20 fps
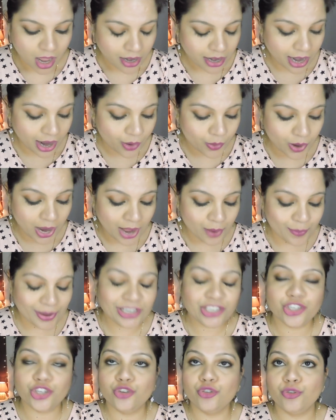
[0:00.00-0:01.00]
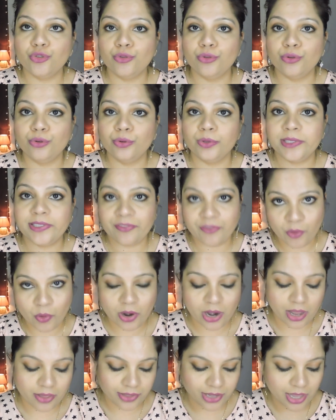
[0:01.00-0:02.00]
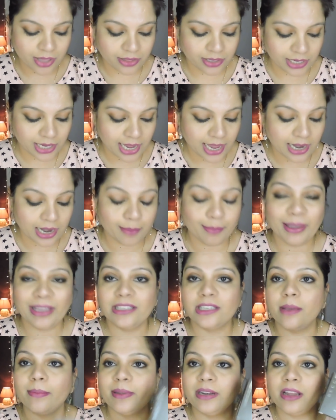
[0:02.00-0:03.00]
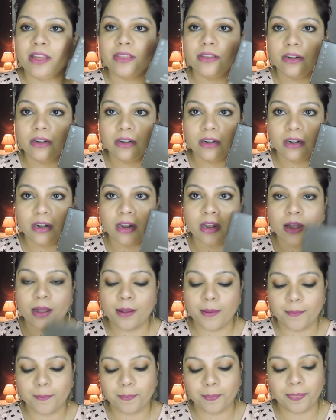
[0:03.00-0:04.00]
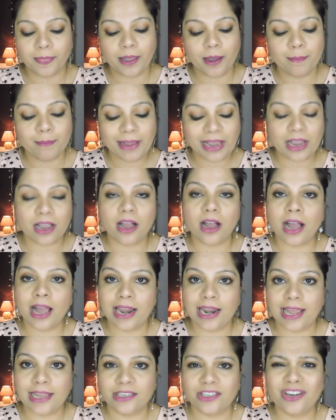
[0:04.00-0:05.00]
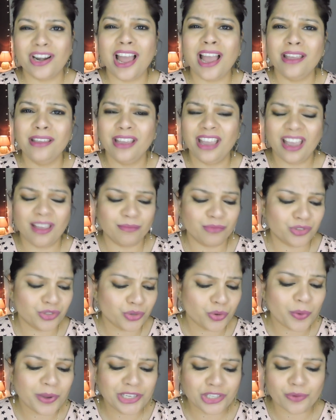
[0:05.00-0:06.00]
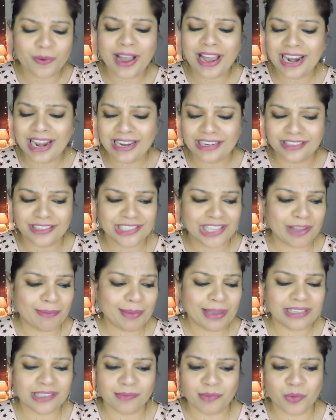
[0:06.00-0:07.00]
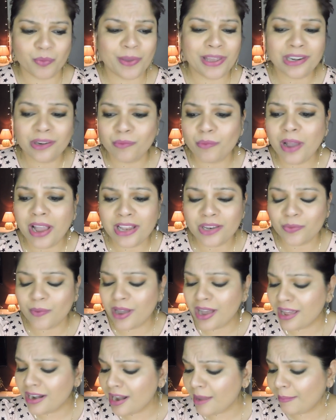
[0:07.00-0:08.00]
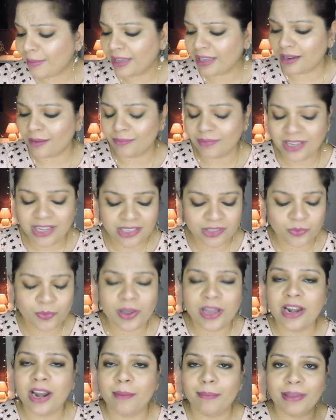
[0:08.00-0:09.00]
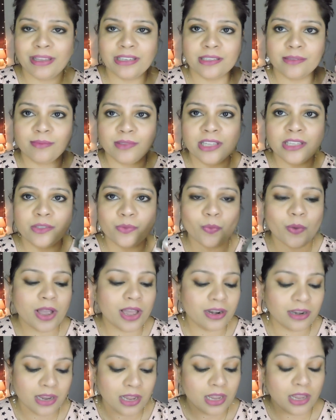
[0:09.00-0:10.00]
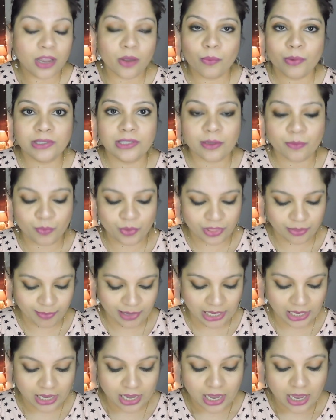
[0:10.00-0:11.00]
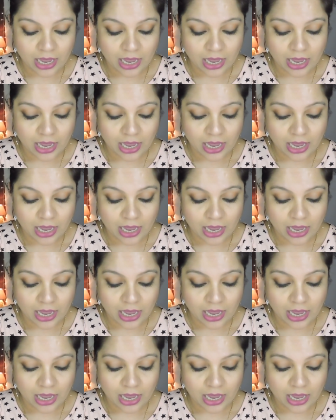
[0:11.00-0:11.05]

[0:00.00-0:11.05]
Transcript: Now I went to Sephora the other day and I picked up another Becca highlighter. I am so into highlighters. I picked up the Wet n Wild one, I picked up this one, I picked up this one. What's up with me?